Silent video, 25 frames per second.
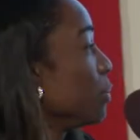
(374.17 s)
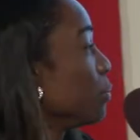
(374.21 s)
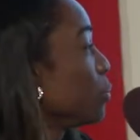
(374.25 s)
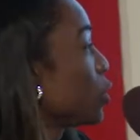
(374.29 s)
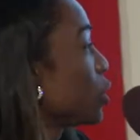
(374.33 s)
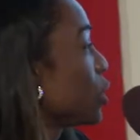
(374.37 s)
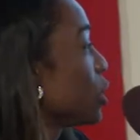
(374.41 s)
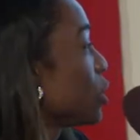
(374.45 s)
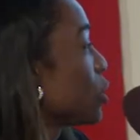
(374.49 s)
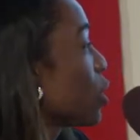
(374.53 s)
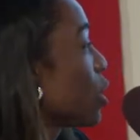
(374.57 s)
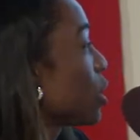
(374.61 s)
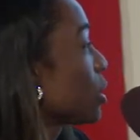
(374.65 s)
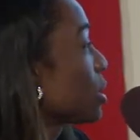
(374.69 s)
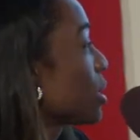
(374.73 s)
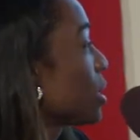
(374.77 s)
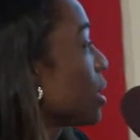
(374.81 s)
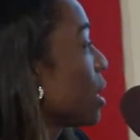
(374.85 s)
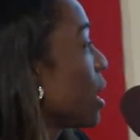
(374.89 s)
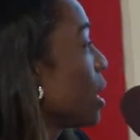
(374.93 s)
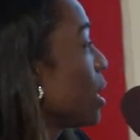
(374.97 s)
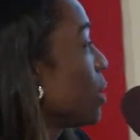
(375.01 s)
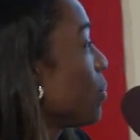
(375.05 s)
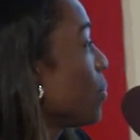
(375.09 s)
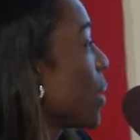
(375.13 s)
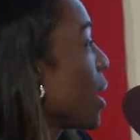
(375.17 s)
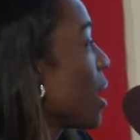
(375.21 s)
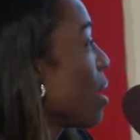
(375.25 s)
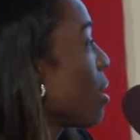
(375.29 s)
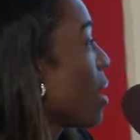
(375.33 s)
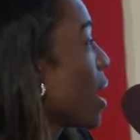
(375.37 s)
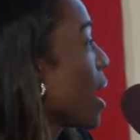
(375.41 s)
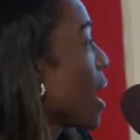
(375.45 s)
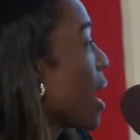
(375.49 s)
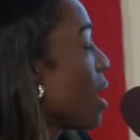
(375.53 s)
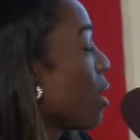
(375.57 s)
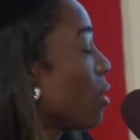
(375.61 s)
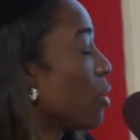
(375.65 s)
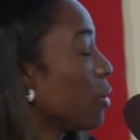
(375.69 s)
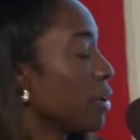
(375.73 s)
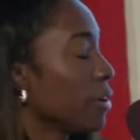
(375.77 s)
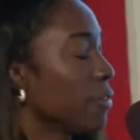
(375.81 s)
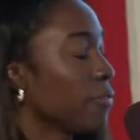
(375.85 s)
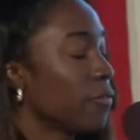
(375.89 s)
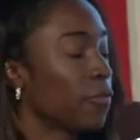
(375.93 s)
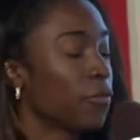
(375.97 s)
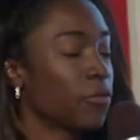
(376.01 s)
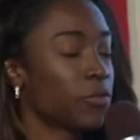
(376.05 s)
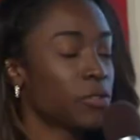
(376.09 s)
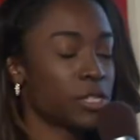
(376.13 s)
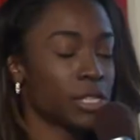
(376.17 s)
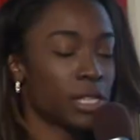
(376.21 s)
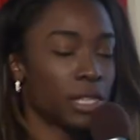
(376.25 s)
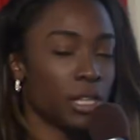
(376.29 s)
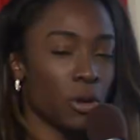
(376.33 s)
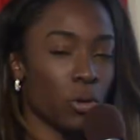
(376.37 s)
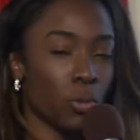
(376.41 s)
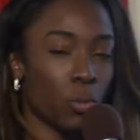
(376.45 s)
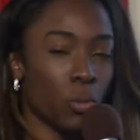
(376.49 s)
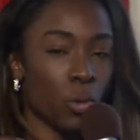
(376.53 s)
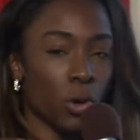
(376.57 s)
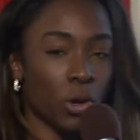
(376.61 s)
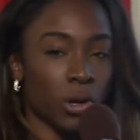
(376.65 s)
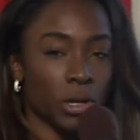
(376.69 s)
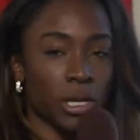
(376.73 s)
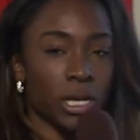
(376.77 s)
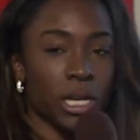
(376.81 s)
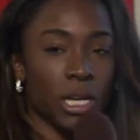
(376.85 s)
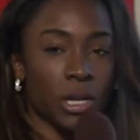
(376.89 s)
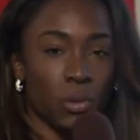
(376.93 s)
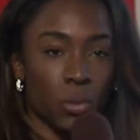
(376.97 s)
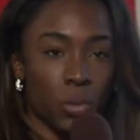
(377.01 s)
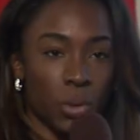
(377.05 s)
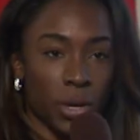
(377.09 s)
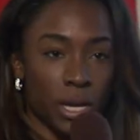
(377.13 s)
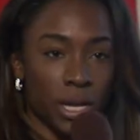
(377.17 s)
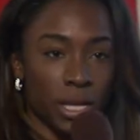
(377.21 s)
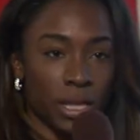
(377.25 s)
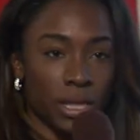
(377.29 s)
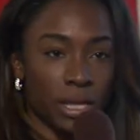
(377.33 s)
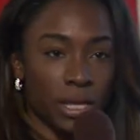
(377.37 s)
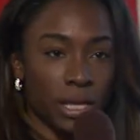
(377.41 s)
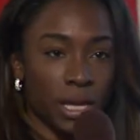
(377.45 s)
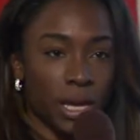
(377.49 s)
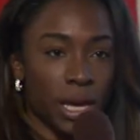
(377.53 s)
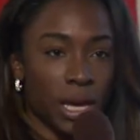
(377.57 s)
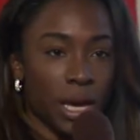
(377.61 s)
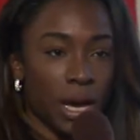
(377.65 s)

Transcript: she talked a lot about how if they're working with